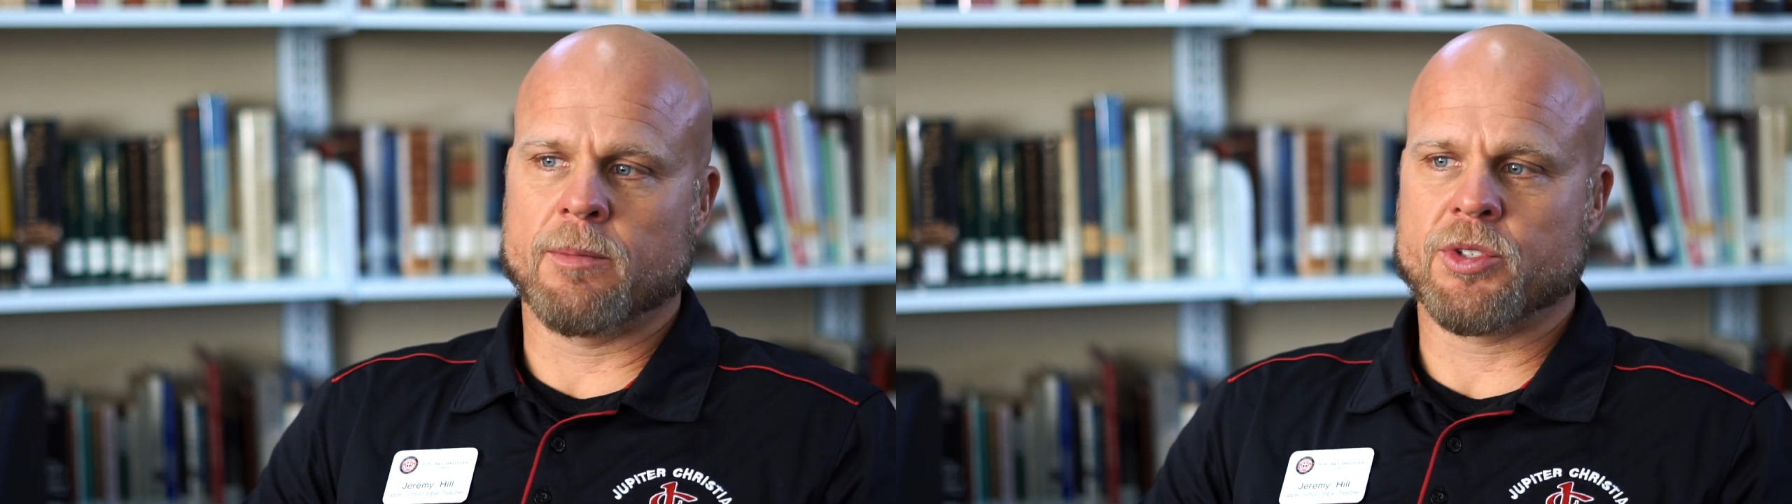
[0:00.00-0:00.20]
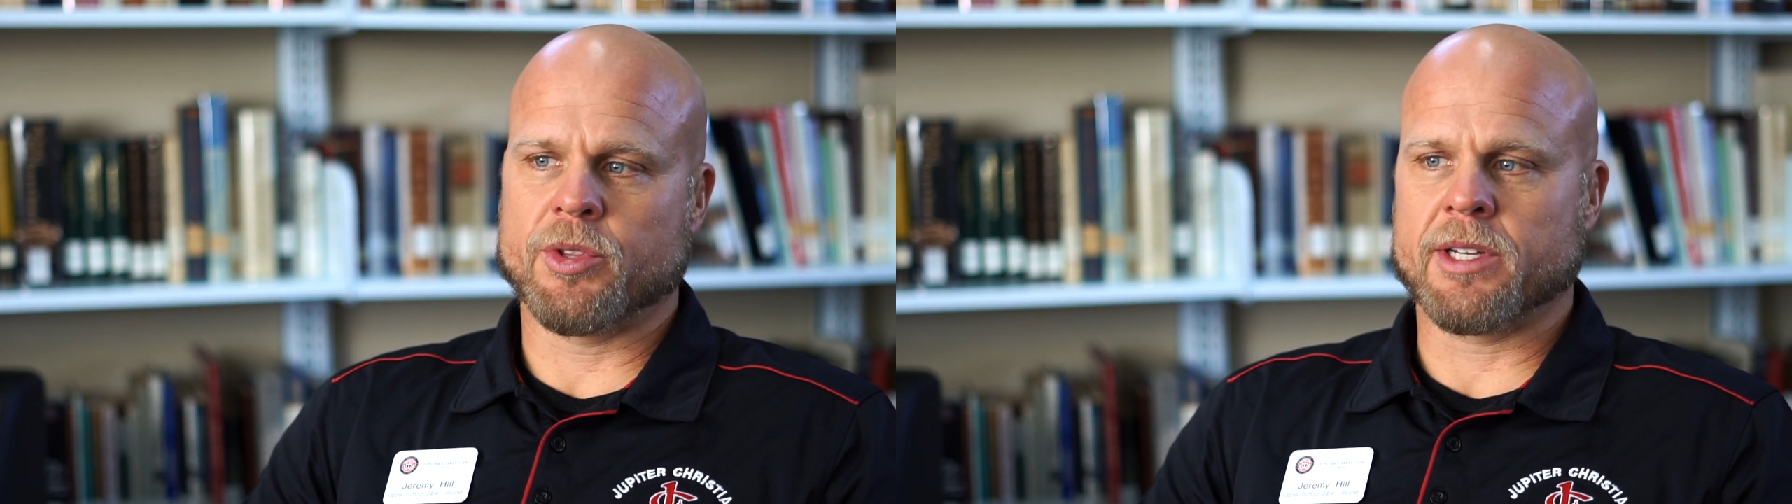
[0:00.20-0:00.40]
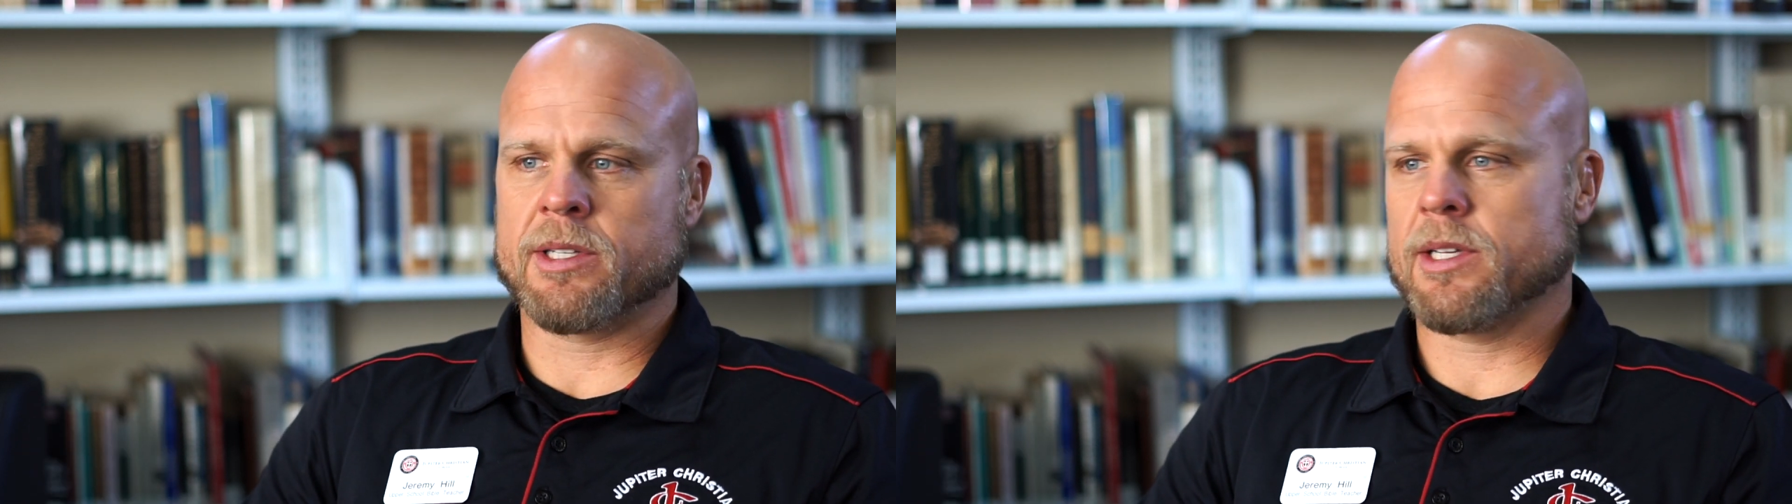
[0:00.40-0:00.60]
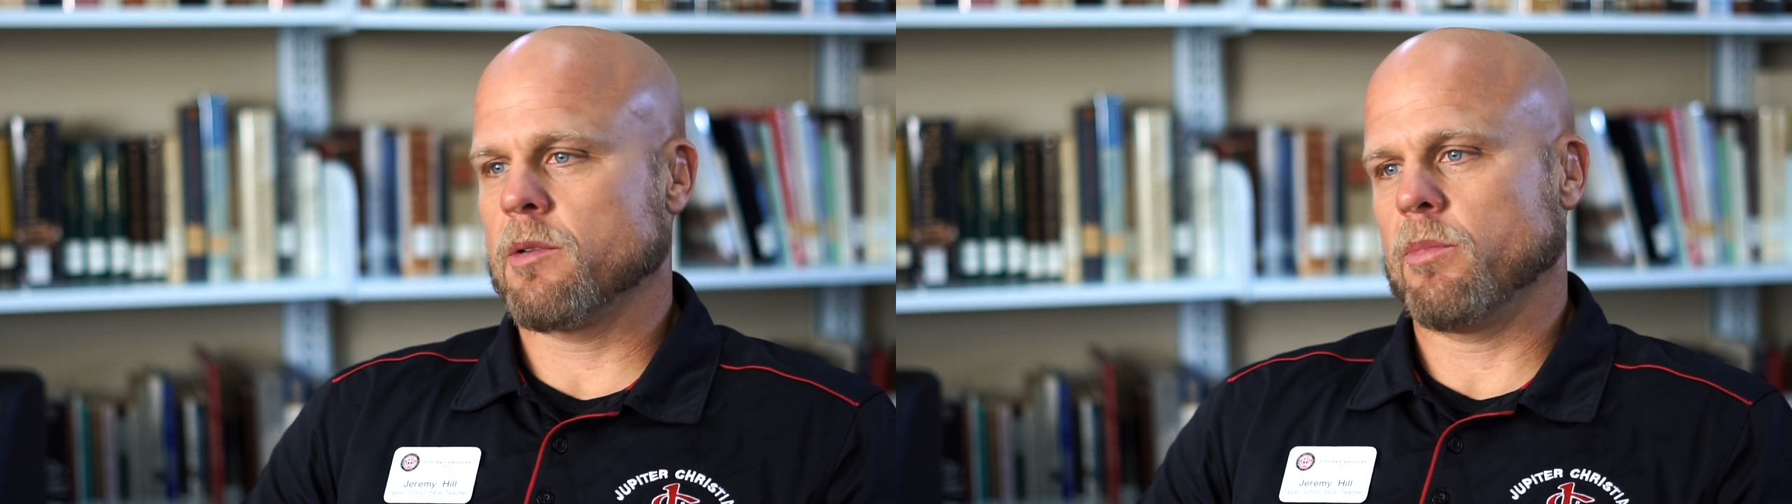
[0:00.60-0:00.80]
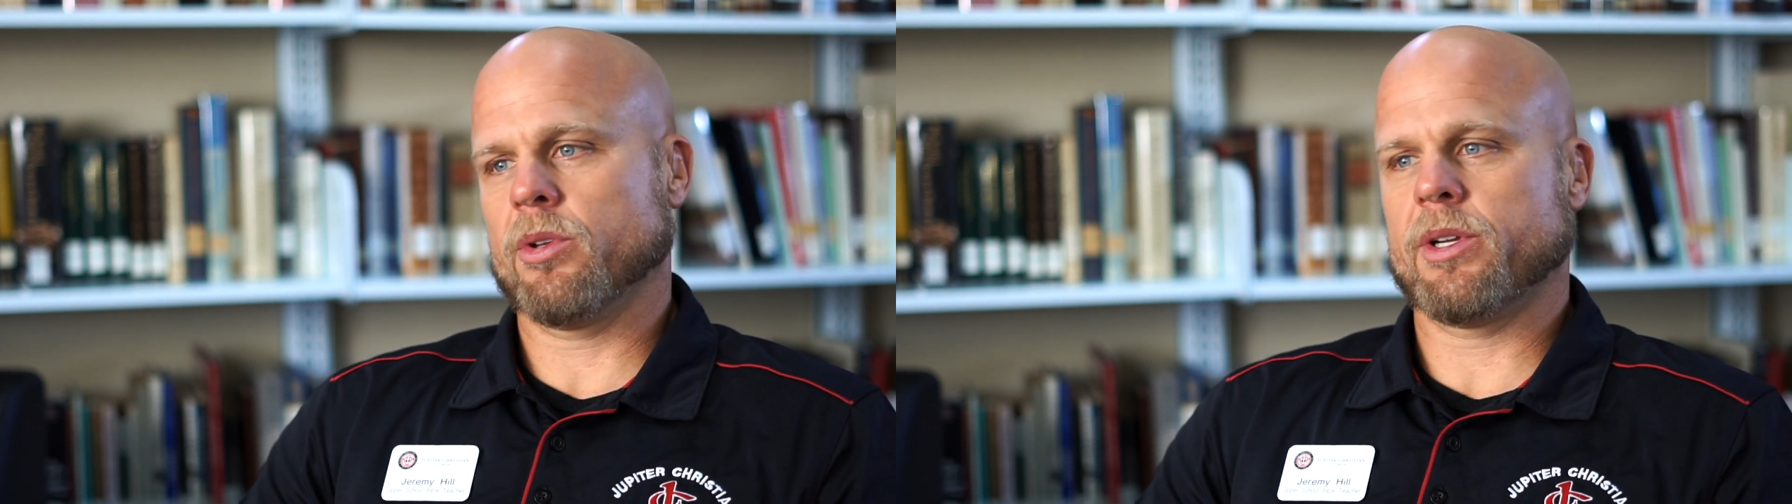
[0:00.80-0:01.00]
So the
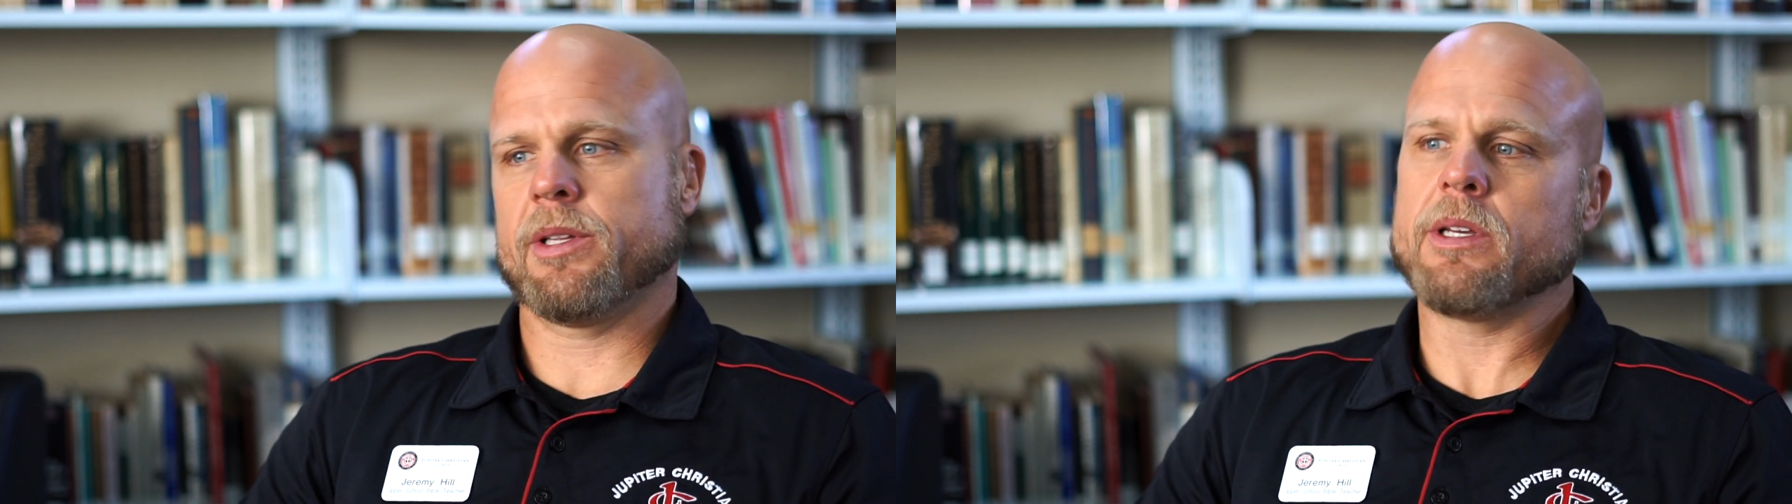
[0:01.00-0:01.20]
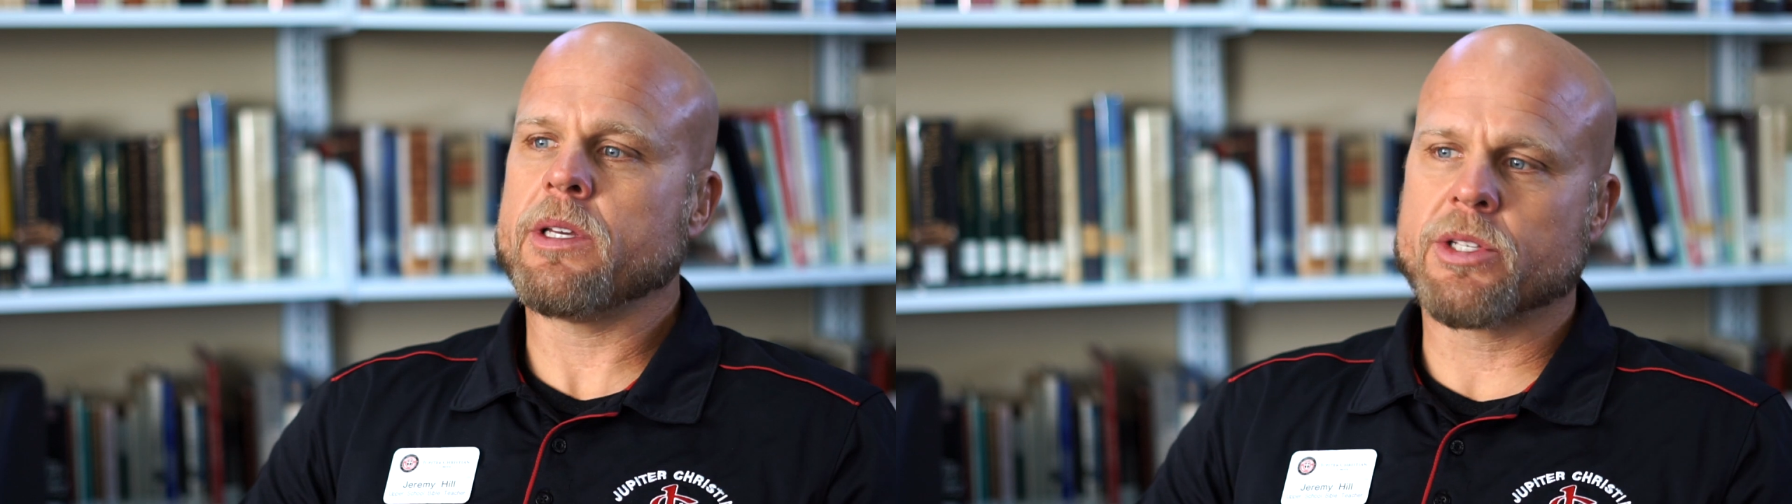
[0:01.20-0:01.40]
accessibility and the